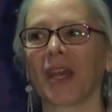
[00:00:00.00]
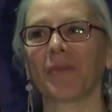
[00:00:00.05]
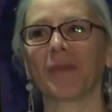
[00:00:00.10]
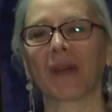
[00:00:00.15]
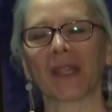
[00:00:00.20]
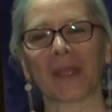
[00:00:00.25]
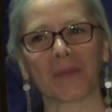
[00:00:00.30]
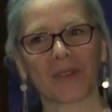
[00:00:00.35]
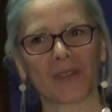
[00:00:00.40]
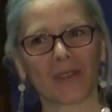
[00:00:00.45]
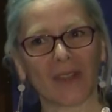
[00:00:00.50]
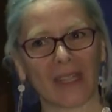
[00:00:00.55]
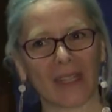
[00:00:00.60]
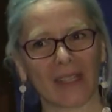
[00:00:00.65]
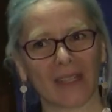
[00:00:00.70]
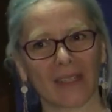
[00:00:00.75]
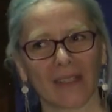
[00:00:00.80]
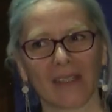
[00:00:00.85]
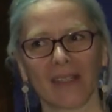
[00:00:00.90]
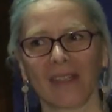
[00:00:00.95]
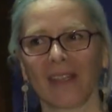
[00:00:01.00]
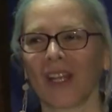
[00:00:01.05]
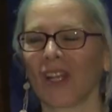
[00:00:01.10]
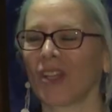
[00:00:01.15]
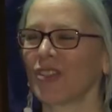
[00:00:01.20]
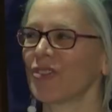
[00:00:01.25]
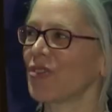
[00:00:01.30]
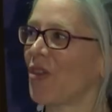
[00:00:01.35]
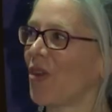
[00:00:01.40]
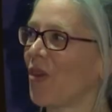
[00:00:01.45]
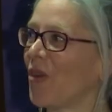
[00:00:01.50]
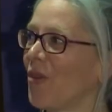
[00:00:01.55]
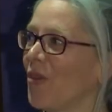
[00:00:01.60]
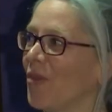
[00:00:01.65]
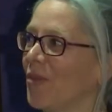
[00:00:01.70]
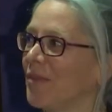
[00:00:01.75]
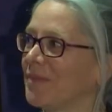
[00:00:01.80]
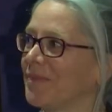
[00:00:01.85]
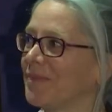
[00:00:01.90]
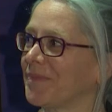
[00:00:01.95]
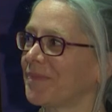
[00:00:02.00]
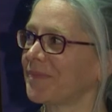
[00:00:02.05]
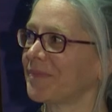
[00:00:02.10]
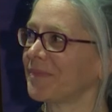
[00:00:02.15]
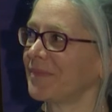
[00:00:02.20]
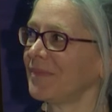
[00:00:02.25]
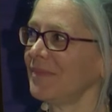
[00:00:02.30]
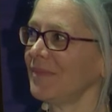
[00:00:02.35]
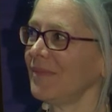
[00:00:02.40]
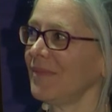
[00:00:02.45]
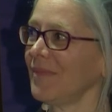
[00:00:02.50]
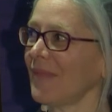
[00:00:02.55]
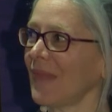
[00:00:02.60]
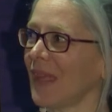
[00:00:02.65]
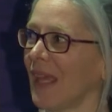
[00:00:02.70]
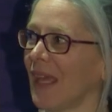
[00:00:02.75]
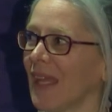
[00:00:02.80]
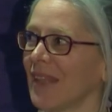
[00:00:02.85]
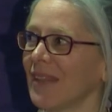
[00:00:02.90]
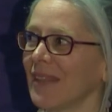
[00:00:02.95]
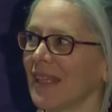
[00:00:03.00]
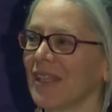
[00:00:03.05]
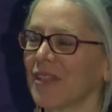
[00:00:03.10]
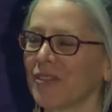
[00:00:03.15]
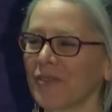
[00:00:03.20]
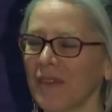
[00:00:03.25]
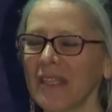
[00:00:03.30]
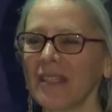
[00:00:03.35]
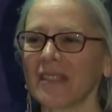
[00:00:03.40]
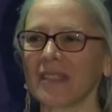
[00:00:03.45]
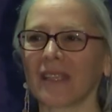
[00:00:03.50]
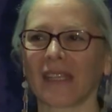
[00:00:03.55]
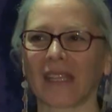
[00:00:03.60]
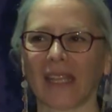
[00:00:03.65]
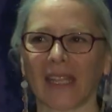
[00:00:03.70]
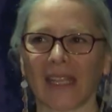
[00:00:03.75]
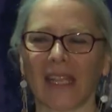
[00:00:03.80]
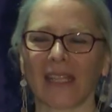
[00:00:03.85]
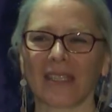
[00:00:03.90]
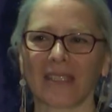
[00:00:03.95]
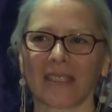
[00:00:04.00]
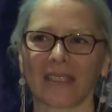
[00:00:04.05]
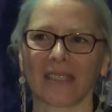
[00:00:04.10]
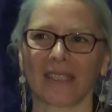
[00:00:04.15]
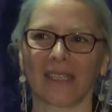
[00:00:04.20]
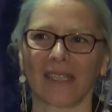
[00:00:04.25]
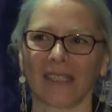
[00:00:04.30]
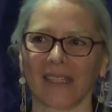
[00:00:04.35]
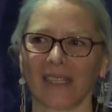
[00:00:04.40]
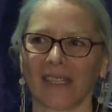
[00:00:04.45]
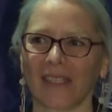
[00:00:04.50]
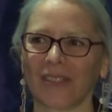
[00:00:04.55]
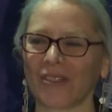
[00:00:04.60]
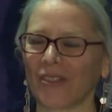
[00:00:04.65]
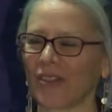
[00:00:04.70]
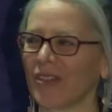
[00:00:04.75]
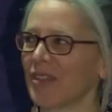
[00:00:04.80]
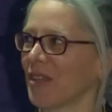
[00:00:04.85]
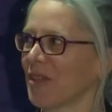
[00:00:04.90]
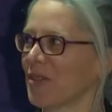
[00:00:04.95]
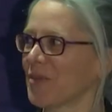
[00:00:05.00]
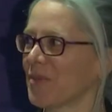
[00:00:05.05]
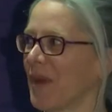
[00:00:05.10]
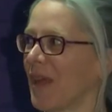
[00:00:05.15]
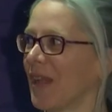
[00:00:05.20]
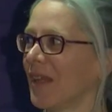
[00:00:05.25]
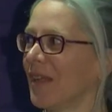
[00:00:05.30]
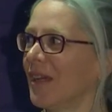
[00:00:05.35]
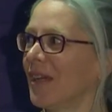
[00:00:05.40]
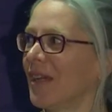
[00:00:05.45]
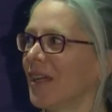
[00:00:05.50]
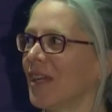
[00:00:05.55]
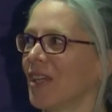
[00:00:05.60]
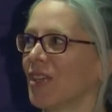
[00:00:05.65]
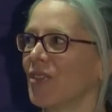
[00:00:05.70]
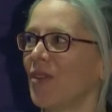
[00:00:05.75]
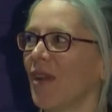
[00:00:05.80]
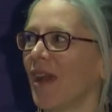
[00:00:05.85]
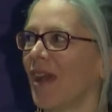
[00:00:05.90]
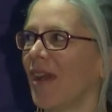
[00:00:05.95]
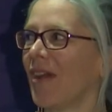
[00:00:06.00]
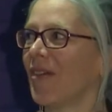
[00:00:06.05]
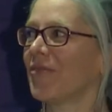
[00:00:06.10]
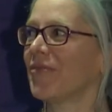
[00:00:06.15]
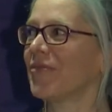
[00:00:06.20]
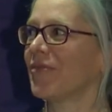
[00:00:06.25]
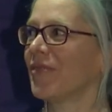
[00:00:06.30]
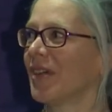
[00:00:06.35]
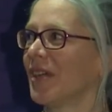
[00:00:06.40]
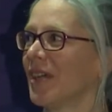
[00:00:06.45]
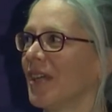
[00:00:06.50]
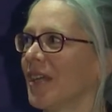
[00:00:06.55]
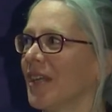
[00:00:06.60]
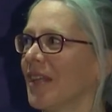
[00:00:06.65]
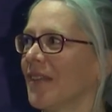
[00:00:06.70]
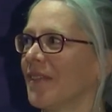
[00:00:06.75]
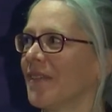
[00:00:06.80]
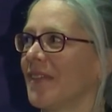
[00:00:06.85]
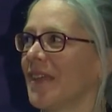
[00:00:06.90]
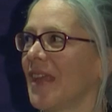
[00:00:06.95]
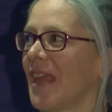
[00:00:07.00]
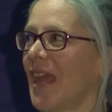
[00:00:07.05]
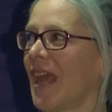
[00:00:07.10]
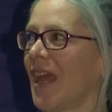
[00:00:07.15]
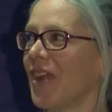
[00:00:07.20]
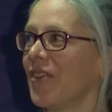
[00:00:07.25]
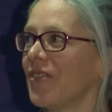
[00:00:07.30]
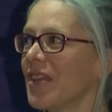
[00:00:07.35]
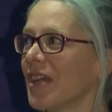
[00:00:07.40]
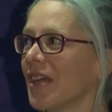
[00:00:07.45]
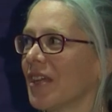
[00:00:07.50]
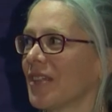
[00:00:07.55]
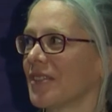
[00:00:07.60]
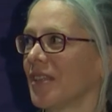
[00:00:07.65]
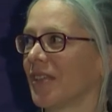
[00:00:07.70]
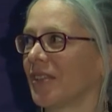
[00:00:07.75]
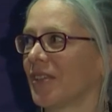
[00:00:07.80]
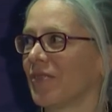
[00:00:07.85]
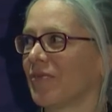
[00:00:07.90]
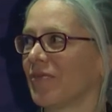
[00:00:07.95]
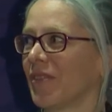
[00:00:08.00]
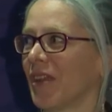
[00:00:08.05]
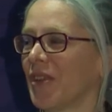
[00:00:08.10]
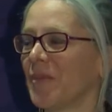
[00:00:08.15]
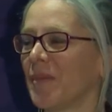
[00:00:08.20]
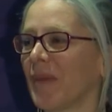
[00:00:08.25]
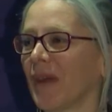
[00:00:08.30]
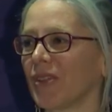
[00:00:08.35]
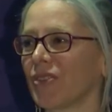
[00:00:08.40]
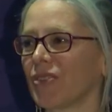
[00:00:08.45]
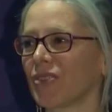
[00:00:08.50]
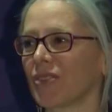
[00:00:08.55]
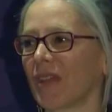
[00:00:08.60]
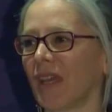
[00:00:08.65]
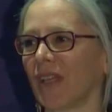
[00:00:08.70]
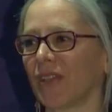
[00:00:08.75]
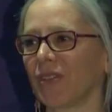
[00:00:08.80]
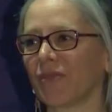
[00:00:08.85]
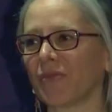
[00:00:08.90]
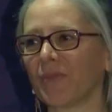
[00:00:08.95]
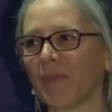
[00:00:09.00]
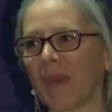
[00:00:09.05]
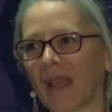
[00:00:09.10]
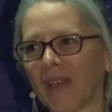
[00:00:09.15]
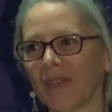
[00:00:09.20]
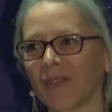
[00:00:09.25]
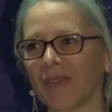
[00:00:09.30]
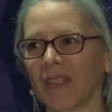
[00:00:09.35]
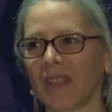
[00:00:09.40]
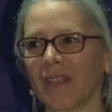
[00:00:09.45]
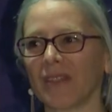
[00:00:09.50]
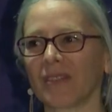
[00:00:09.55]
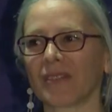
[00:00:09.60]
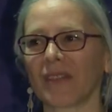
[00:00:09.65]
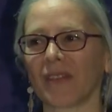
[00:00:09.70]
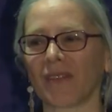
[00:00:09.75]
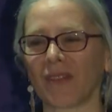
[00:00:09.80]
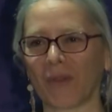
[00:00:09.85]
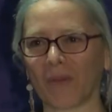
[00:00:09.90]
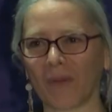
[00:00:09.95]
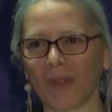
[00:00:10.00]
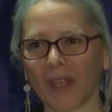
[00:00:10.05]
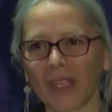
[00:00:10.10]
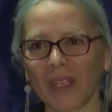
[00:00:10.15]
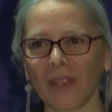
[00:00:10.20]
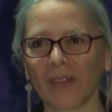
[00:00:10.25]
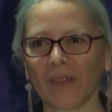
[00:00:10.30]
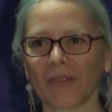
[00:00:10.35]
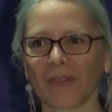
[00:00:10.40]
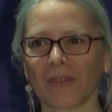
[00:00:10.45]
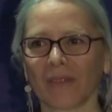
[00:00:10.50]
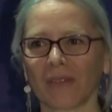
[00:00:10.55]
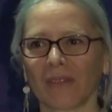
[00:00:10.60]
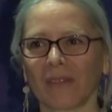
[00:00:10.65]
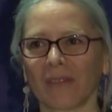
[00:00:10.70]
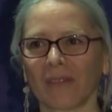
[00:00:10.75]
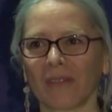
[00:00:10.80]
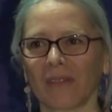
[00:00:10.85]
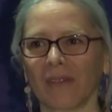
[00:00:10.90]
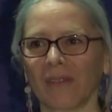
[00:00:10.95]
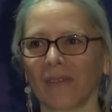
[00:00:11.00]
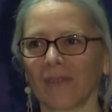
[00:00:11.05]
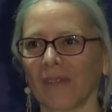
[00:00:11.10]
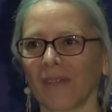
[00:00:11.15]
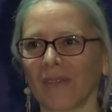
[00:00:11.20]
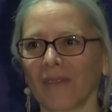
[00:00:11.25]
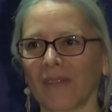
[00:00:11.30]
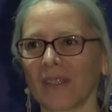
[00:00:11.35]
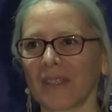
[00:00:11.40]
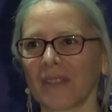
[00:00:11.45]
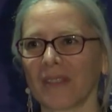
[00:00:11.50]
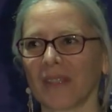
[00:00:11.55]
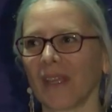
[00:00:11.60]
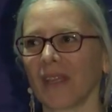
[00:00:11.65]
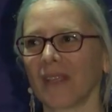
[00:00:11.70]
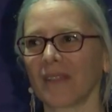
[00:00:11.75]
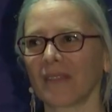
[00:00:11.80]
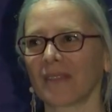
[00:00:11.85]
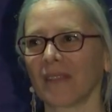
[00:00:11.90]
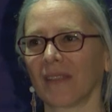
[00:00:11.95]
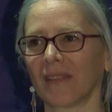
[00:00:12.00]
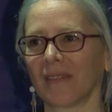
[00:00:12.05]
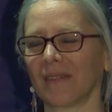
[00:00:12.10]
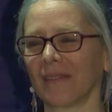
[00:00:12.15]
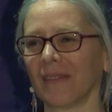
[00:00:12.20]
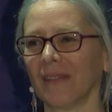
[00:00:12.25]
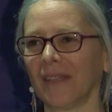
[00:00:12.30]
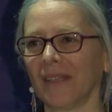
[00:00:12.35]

But I'm Greek, so, and in Greece, and I guess in Turkey as well, you have the areas that are very much kind of pioneers and they're working on these things and